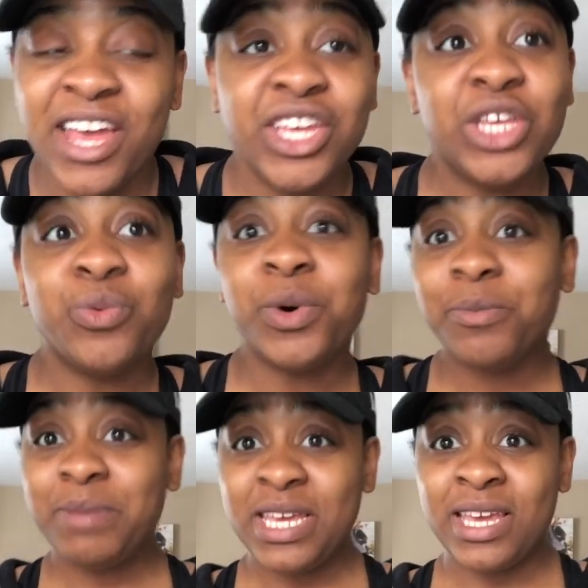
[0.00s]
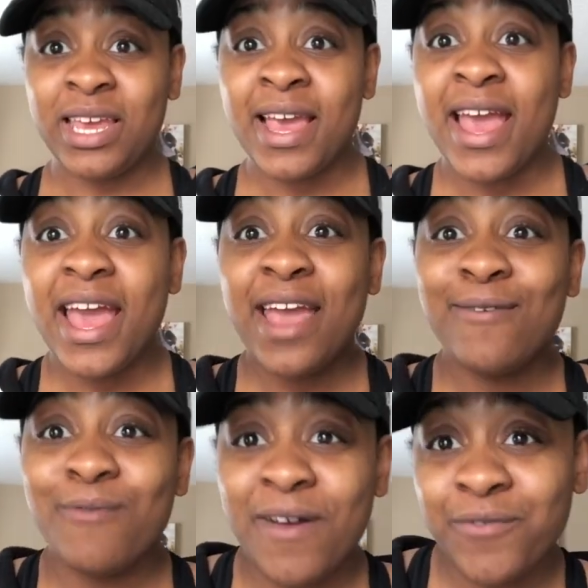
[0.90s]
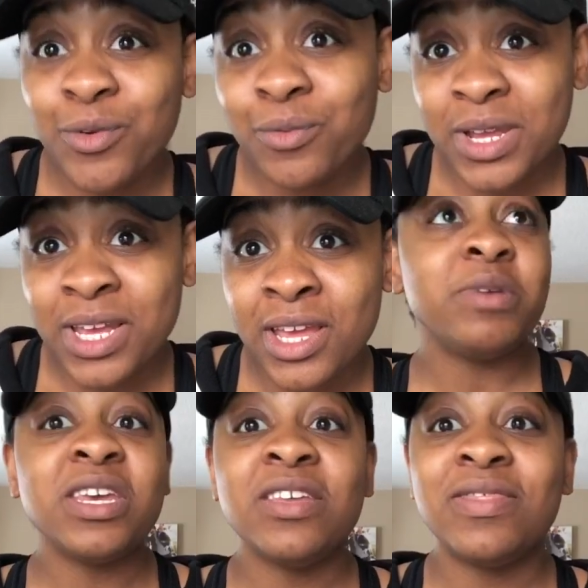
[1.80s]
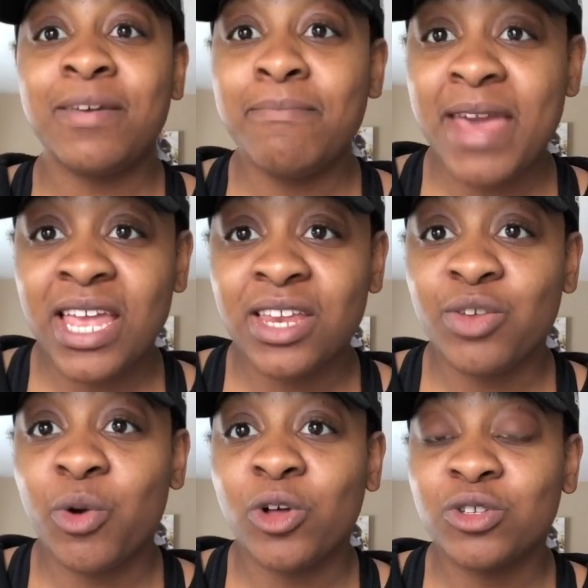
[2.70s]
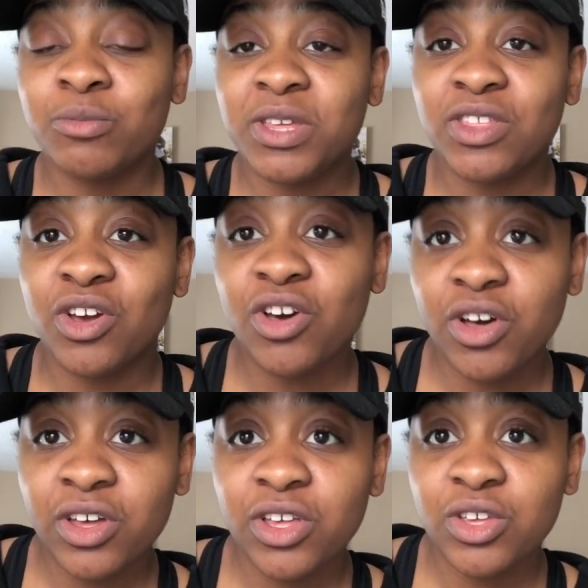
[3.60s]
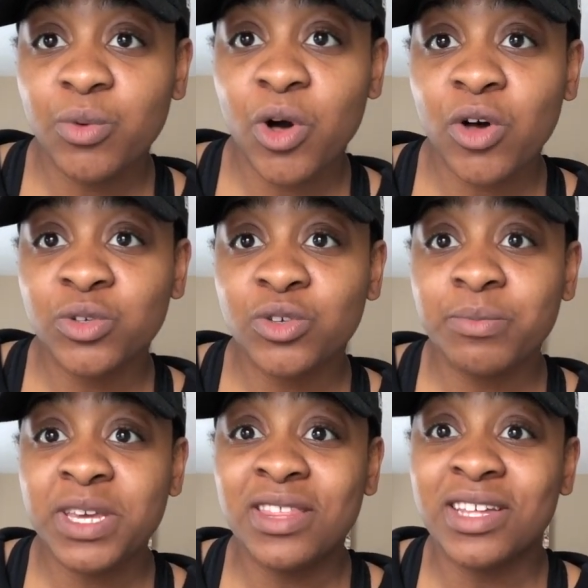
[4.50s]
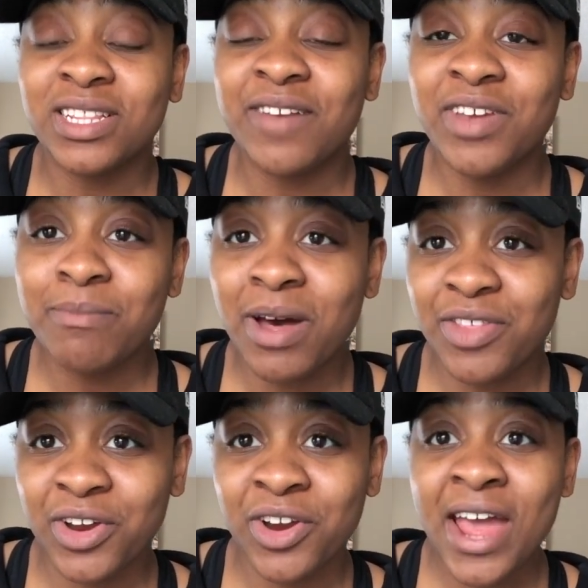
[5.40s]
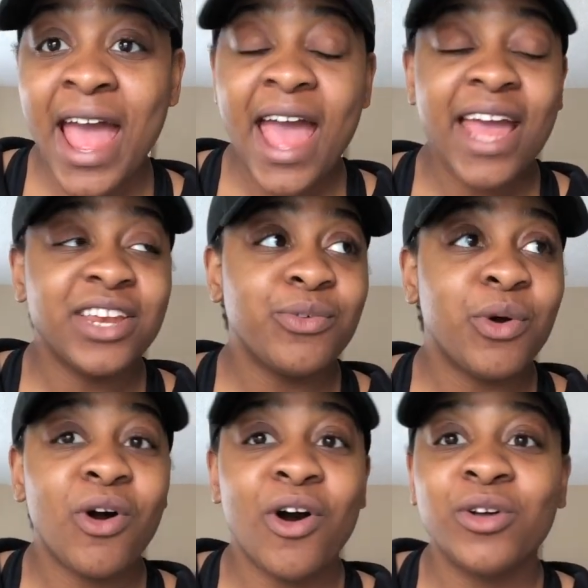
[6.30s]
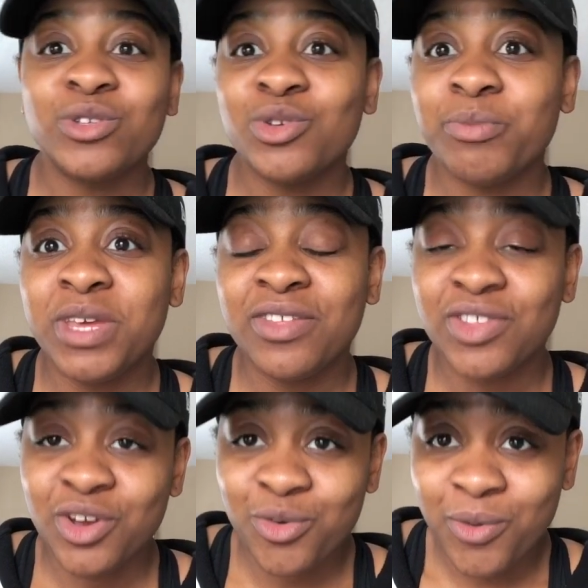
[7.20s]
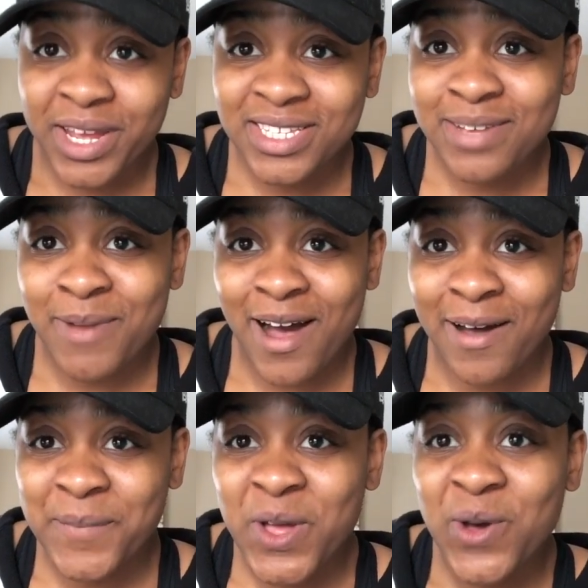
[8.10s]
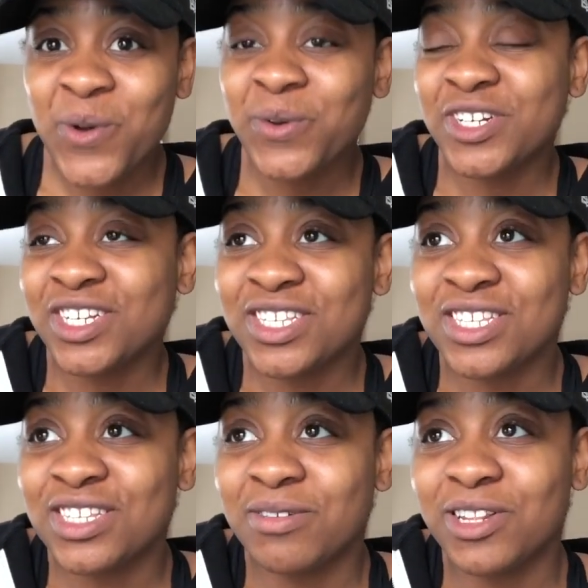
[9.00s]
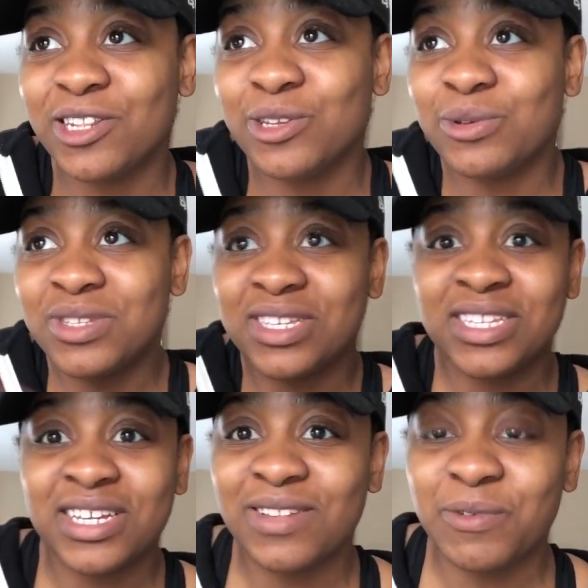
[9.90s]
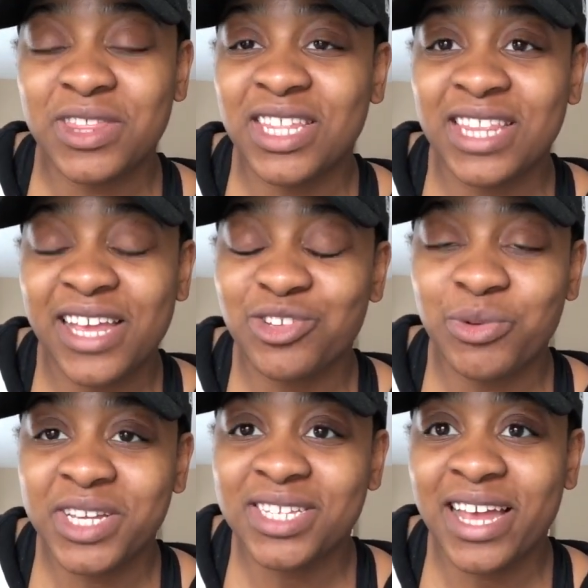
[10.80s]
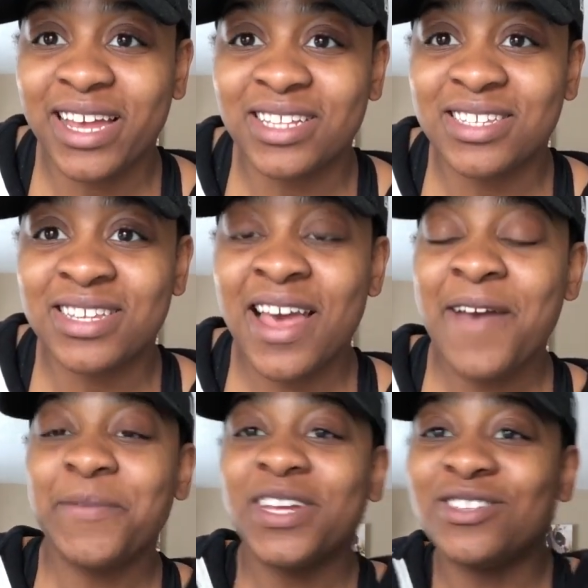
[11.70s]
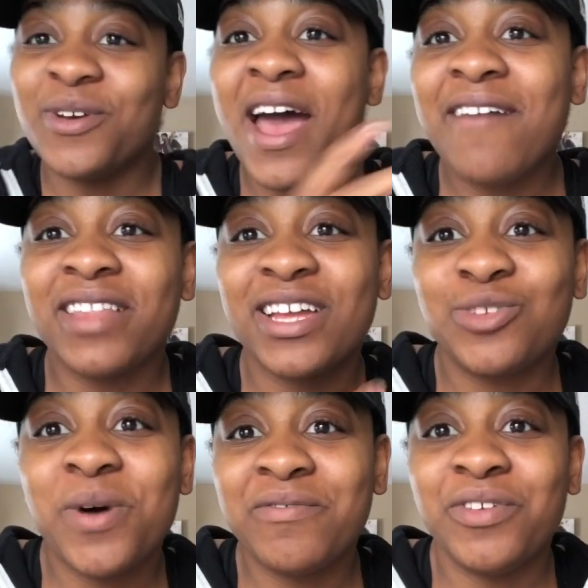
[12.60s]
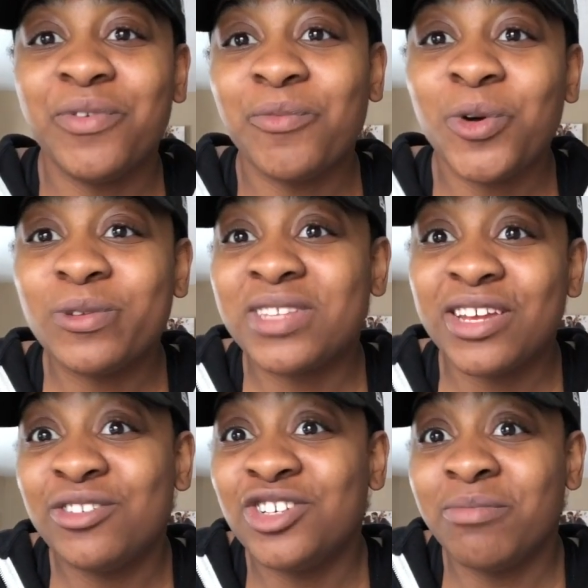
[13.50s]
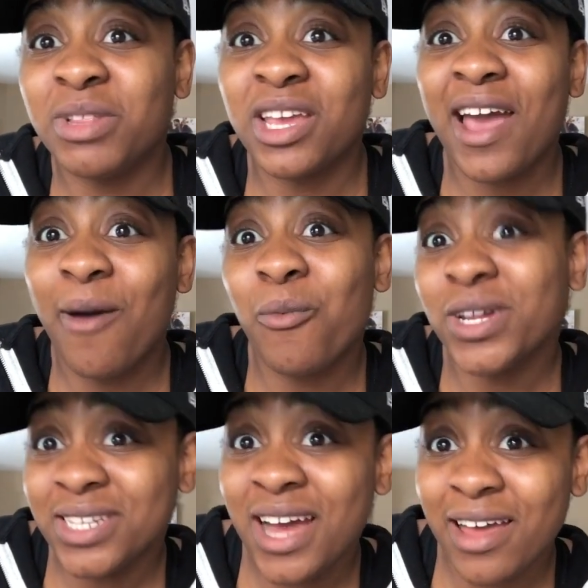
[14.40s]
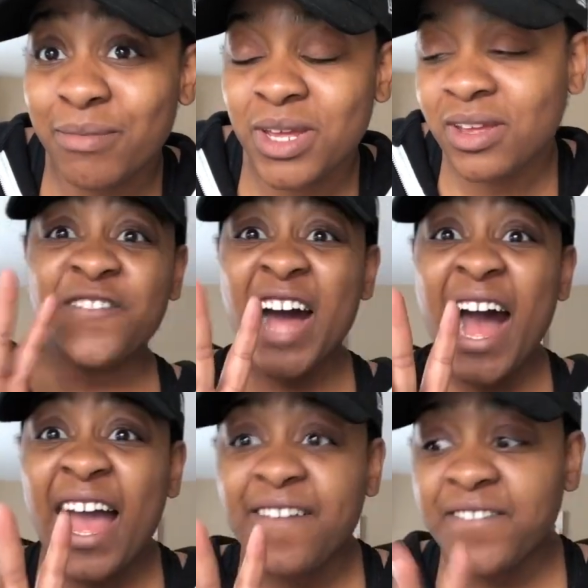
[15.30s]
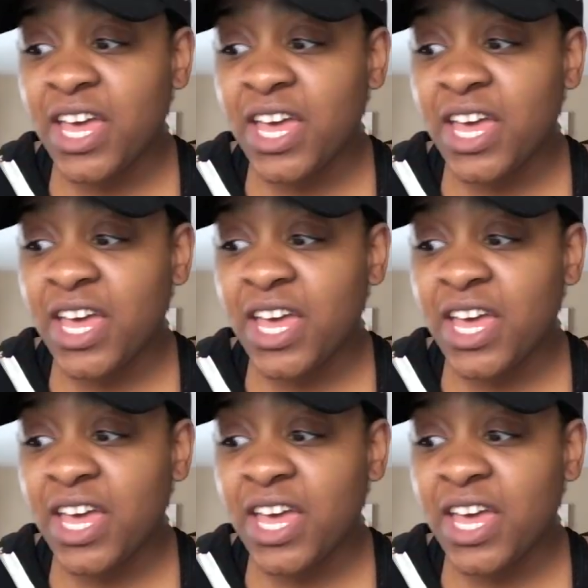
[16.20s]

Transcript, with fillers: You will be a referee, be the maid, you will also be the cook, you will also be the loving mother, and you will also be the crazy mom who just loses it within like twenty seconds because you have like twelve different roles that you're jumbling at one time. Five,